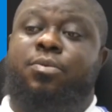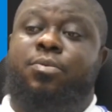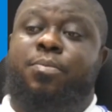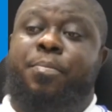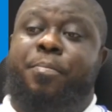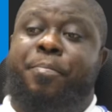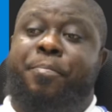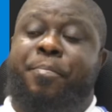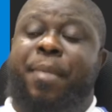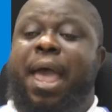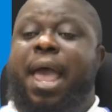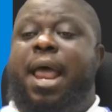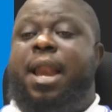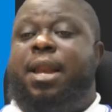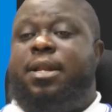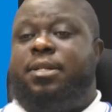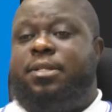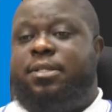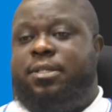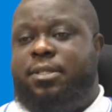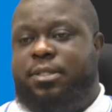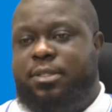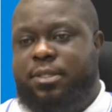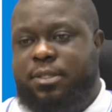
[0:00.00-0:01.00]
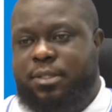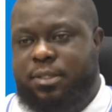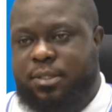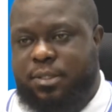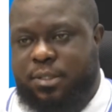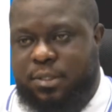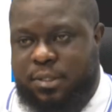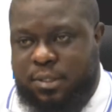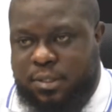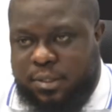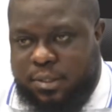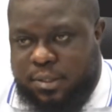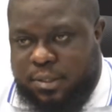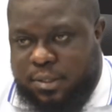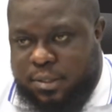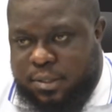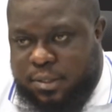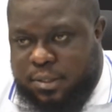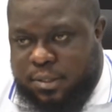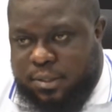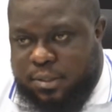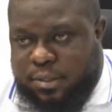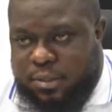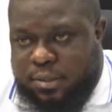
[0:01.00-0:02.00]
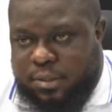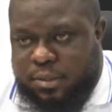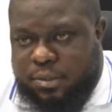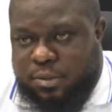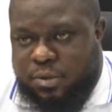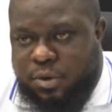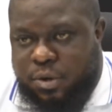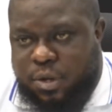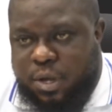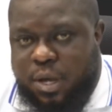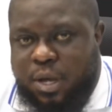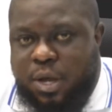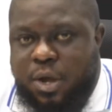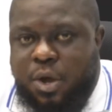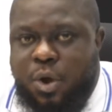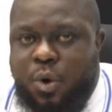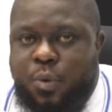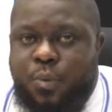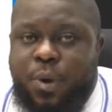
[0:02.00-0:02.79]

melts, okay,